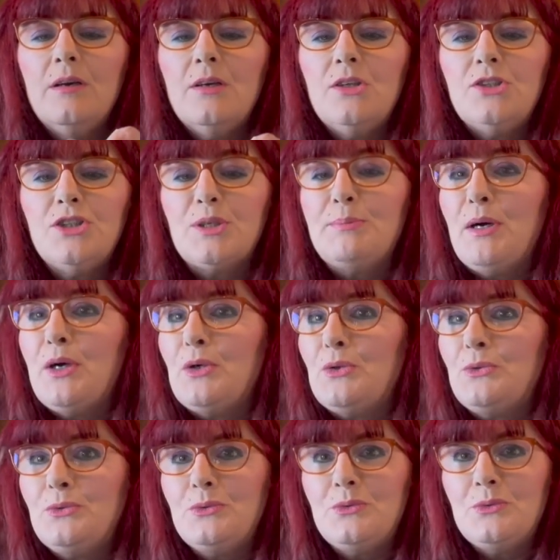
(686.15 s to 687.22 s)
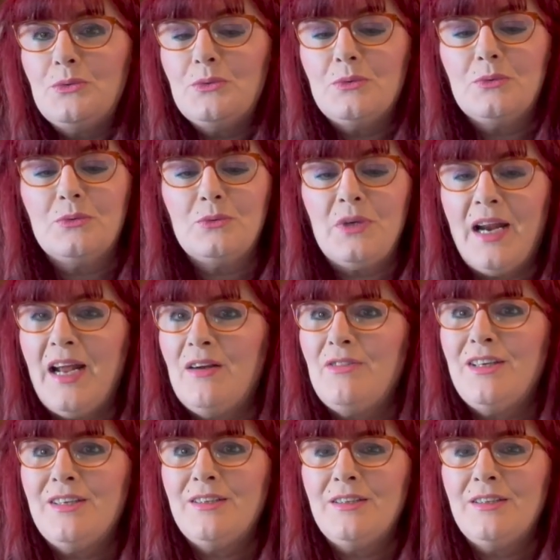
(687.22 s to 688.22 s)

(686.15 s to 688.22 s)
sugar bowl, what have you.